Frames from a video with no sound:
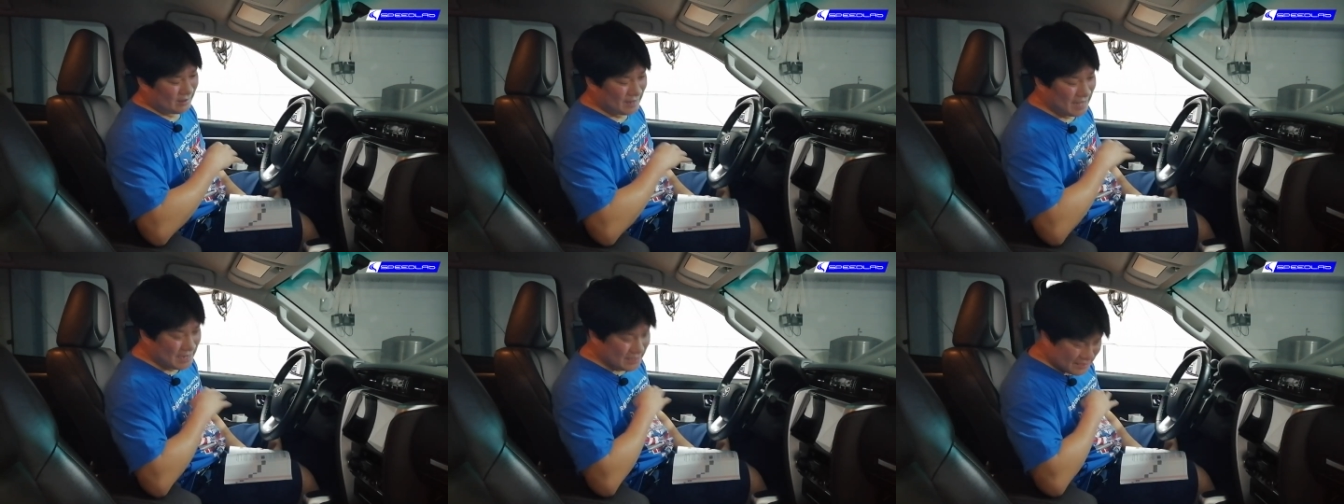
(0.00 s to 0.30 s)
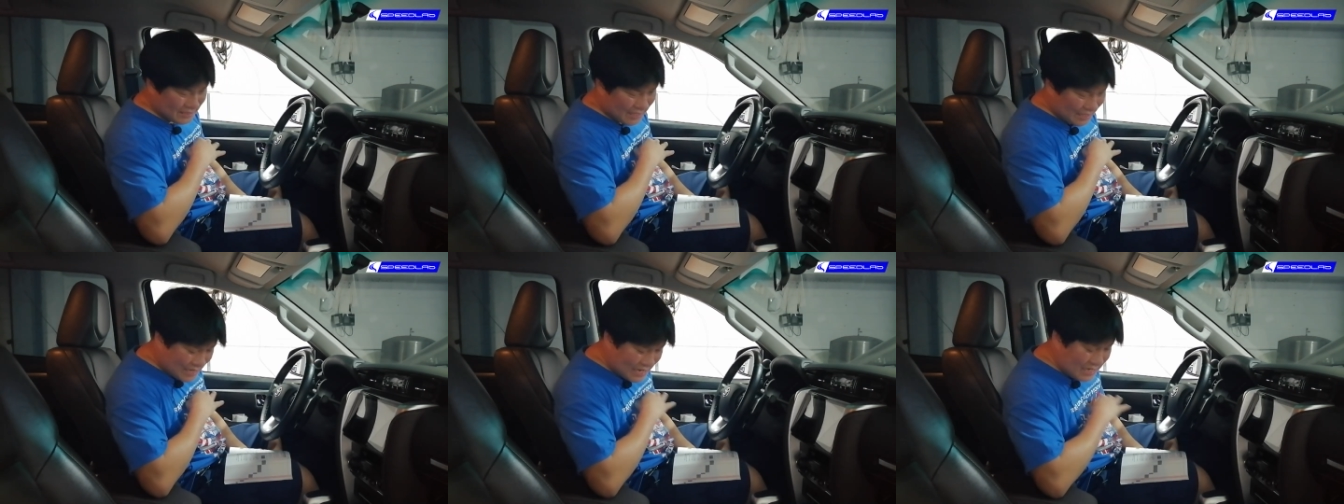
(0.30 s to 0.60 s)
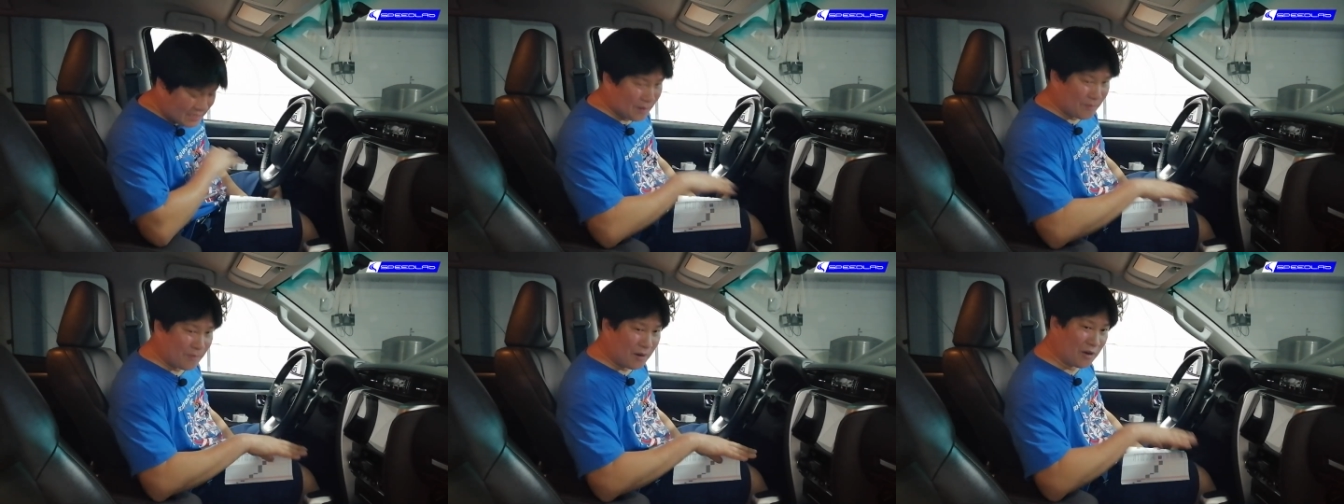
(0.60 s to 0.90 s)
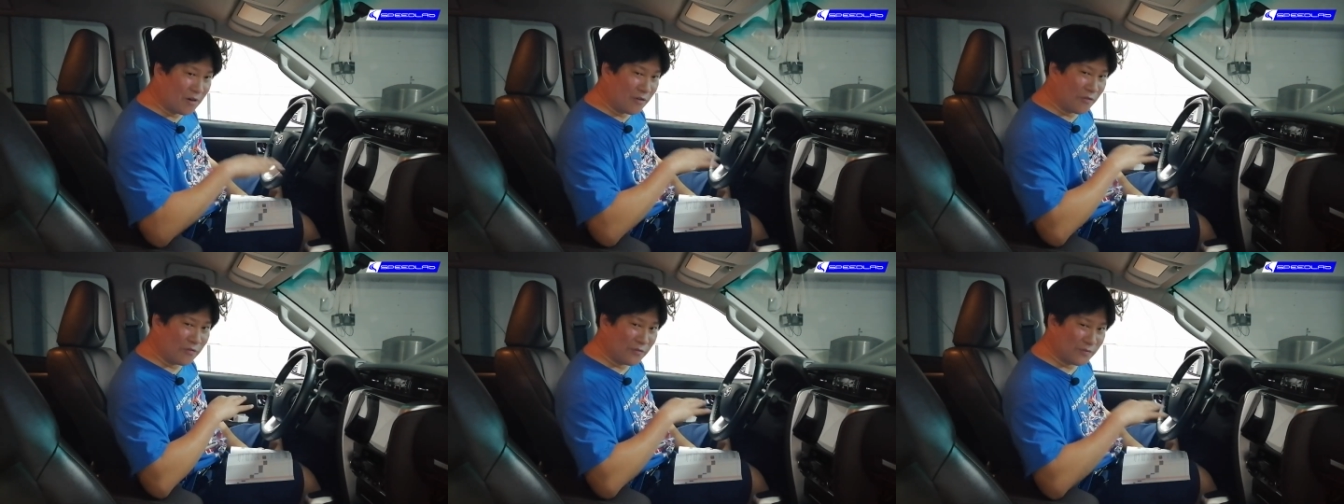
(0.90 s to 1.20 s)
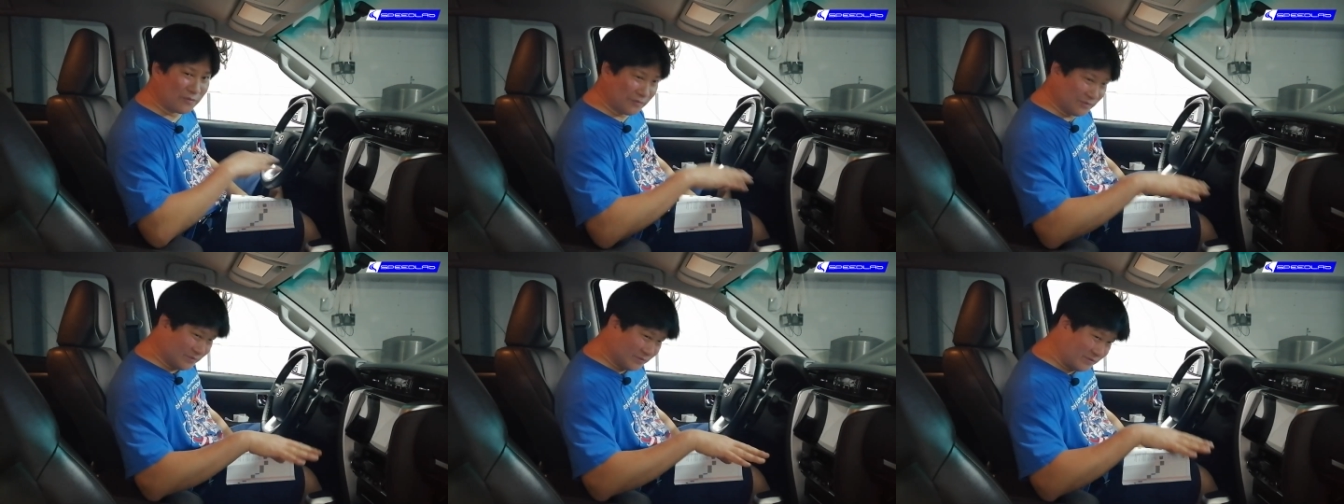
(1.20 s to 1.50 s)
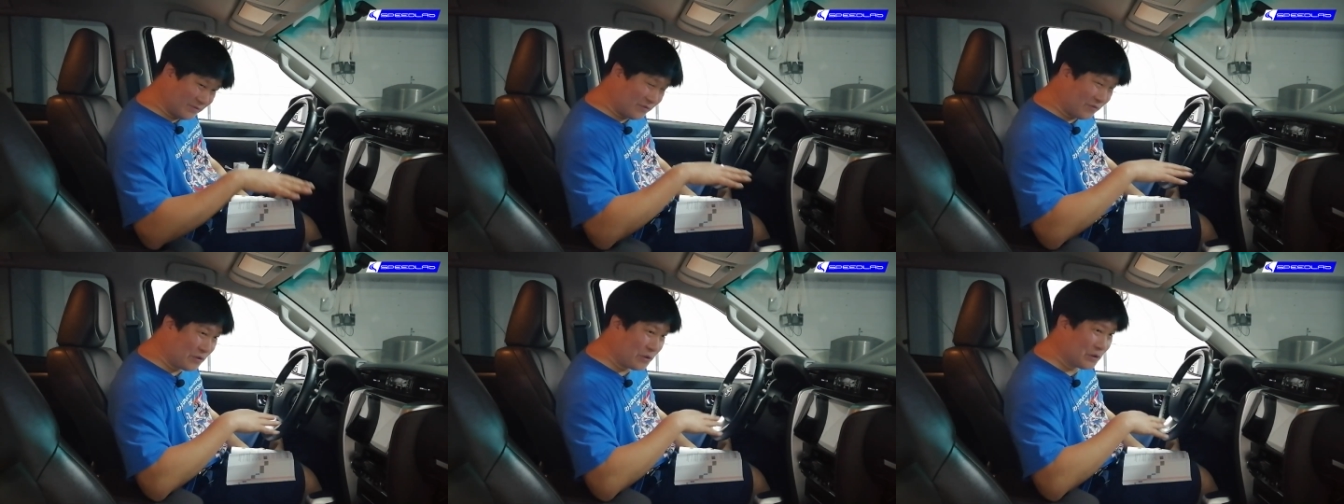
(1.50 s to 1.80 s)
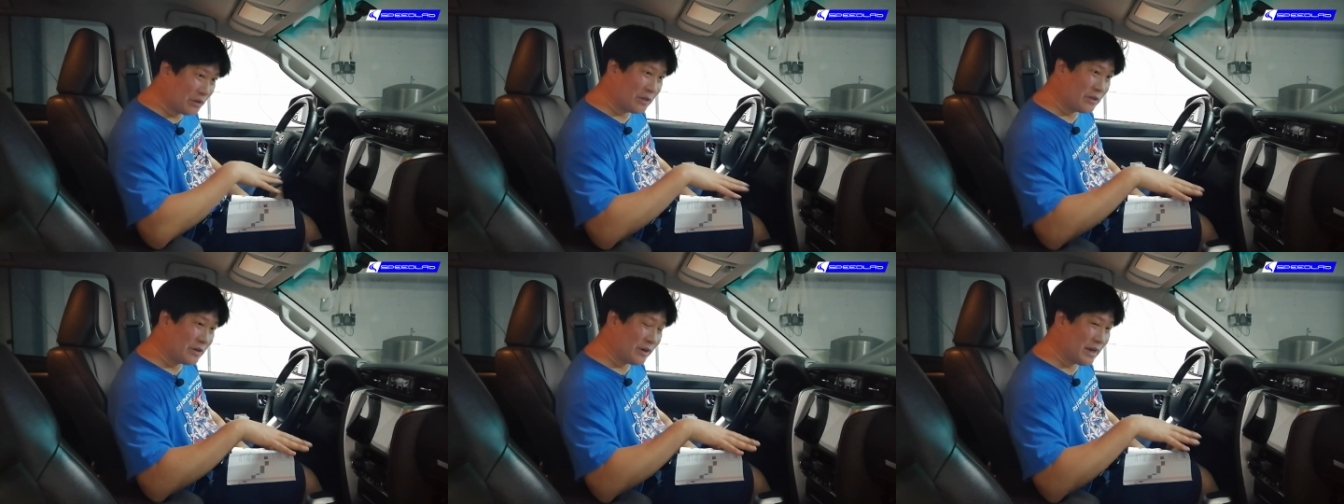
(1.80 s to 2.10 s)
that's the least amount of
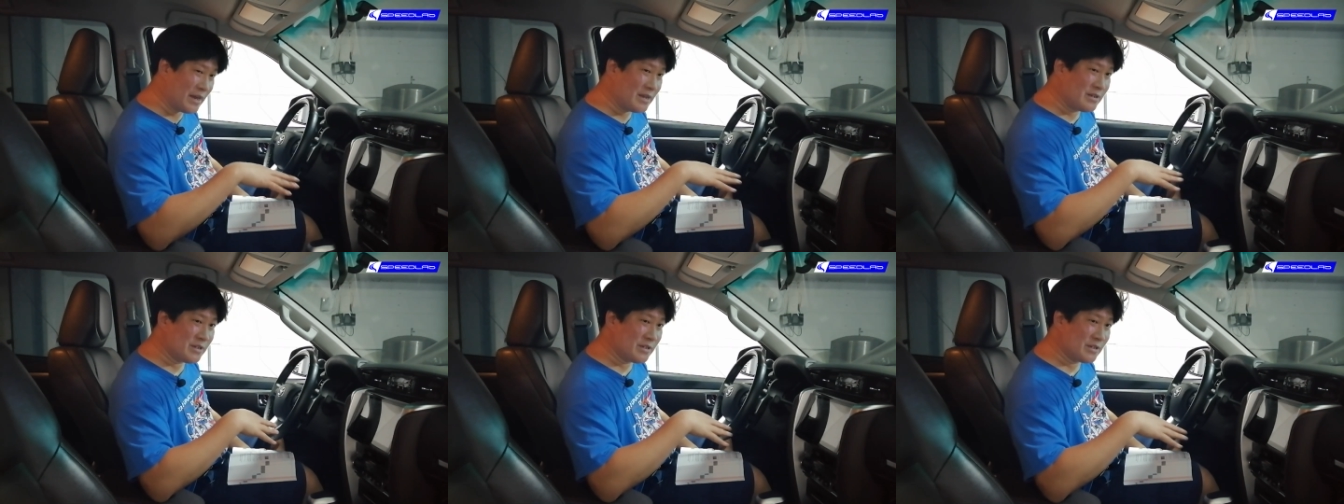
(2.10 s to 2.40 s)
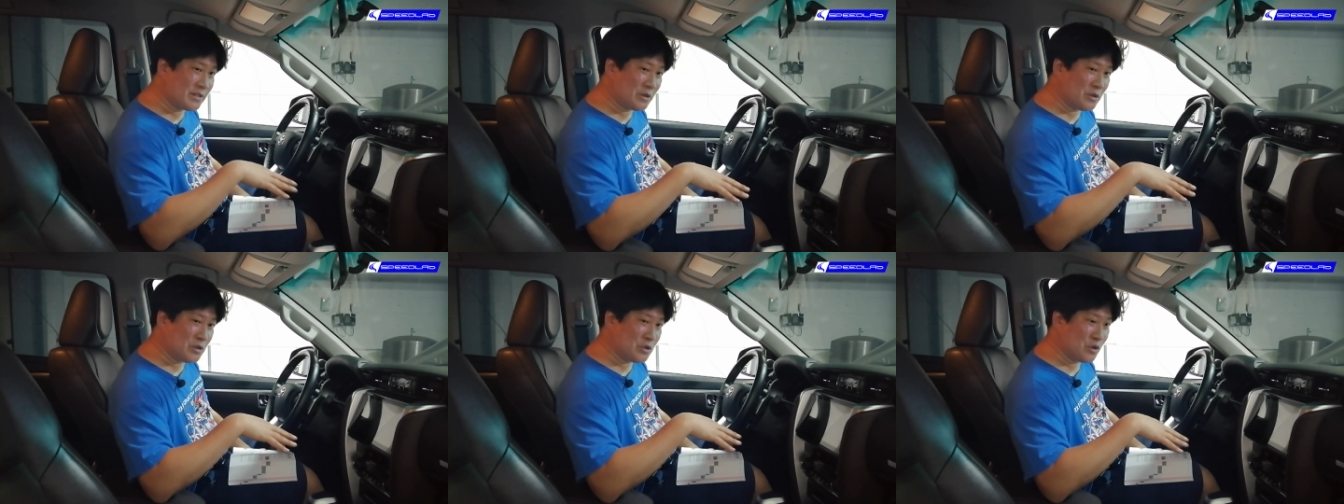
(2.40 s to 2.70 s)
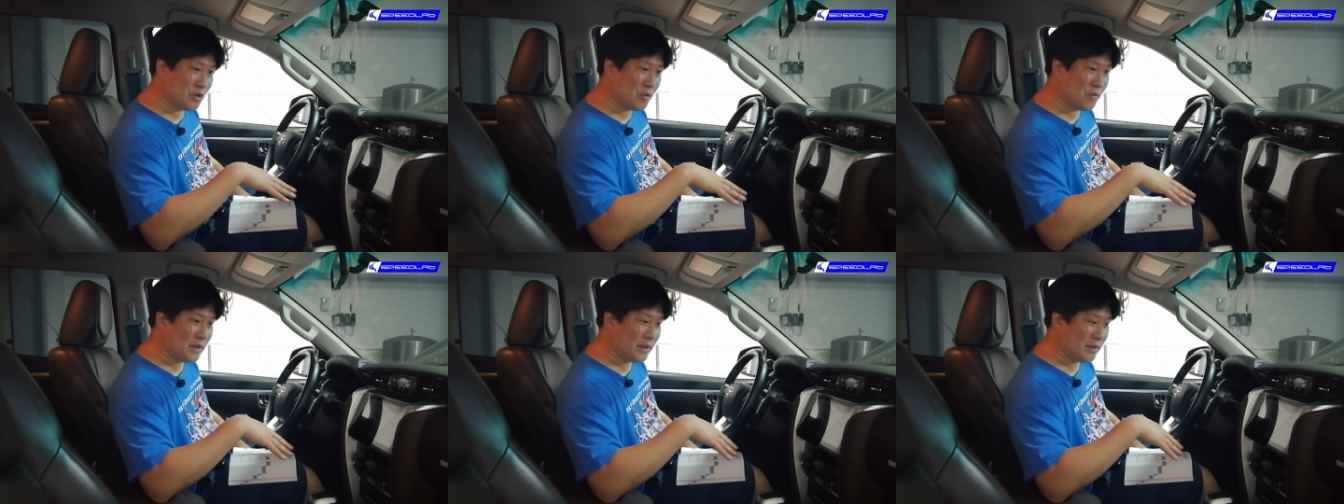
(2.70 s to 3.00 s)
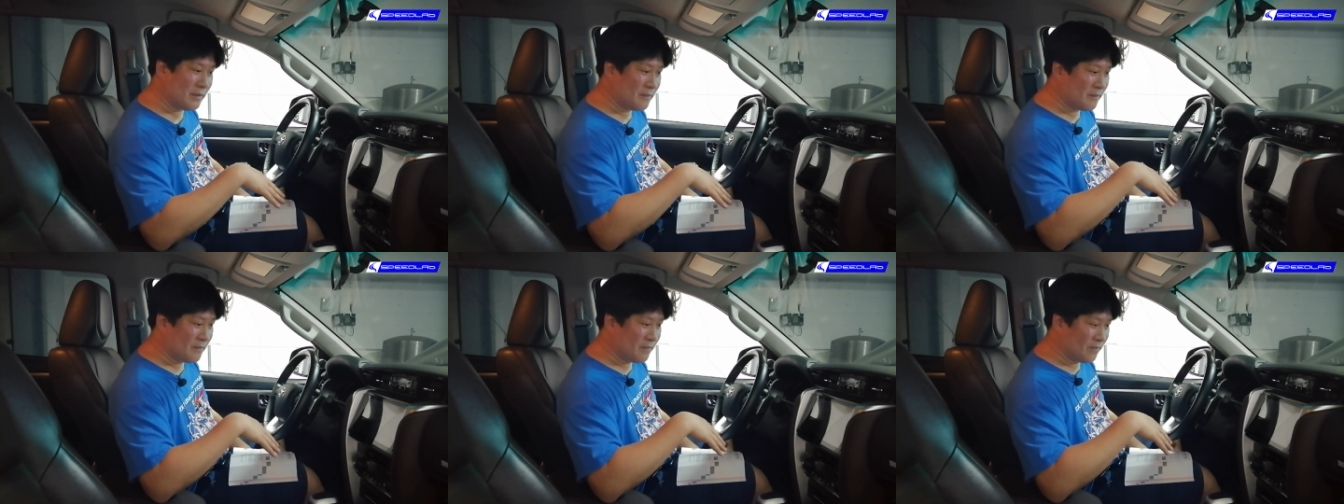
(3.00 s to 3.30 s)
fuel your engine's consuming.